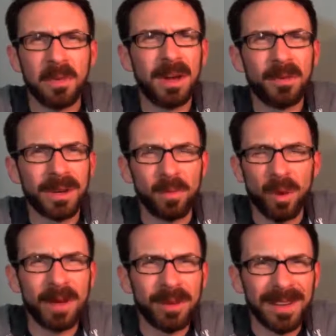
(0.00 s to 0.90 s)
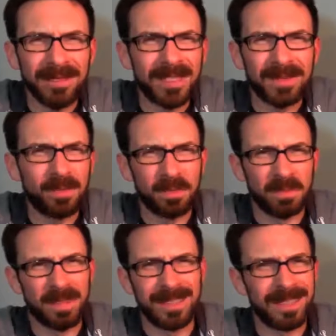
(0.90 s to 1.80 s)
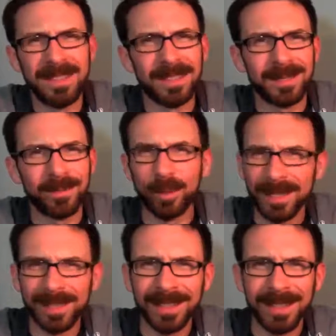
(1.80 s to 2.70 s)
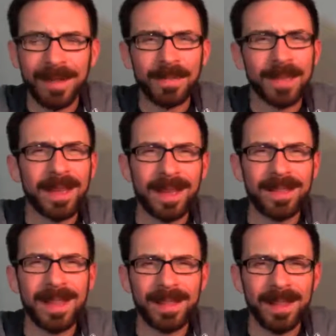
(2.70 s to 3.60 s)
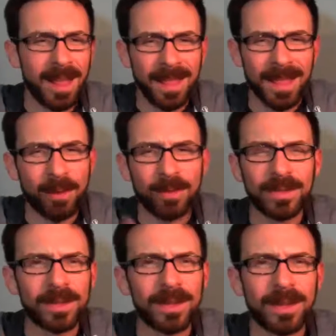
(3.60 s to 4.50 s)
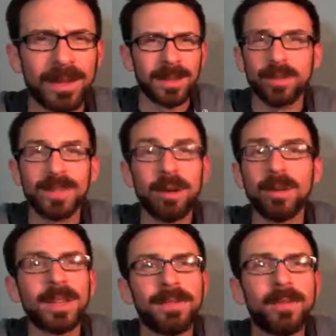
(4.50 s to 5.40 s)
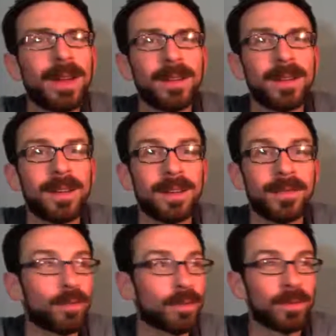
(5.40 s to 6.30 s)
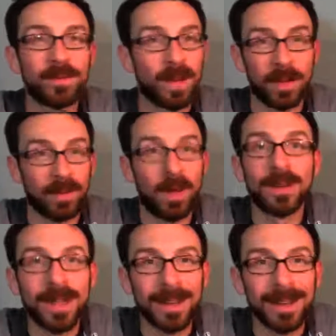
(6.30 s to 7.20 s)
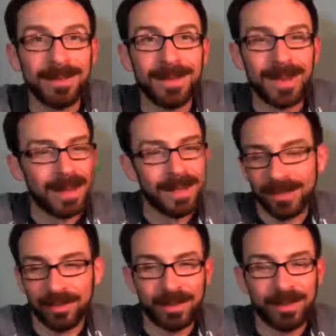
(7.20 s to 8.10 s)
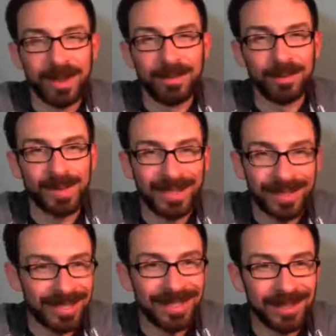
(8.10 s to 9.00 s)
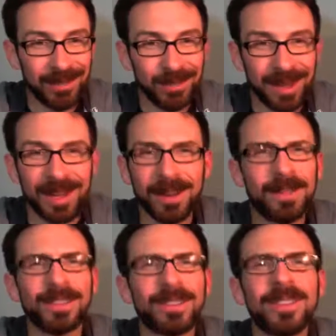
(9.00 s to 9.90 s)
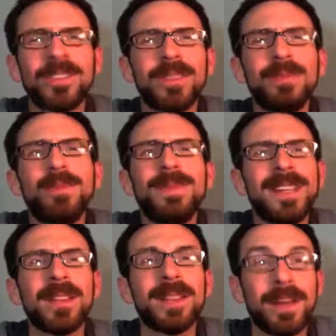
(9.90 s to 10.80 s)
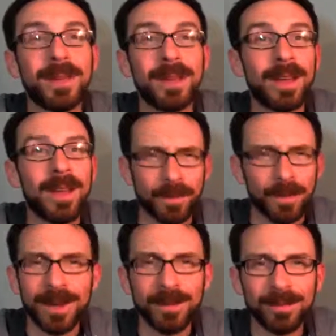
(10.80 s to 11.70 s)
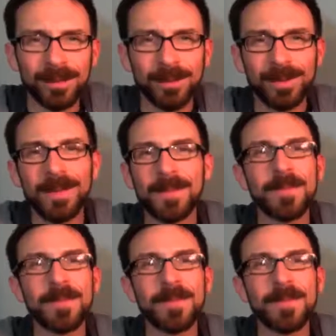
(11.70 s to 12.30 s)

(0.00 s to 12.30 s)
Why would I have... I didn't. What? And then that was how our life went for a long time. Sometimes we'd be sitting there drawing, and all of a sudden somebody would be yelling at me from another room.